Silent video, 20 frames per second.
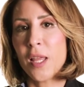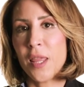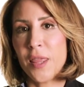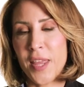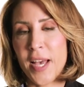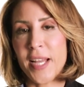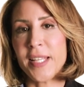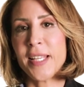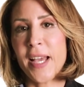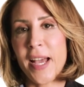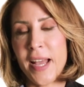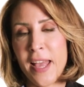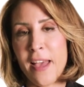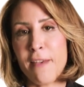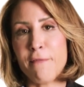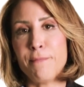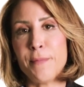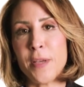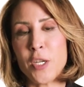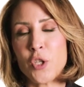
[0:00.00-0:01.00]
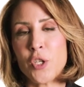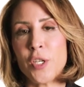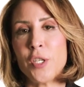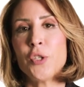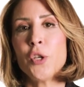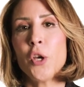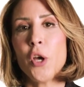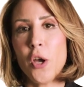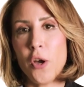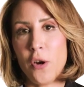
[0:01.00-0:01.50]
that I have
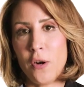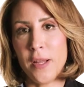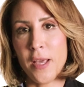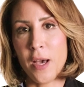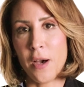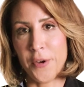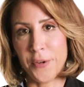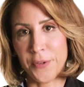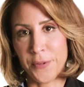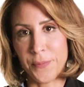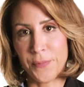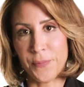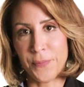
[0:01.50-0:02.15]
mentioned earlier on.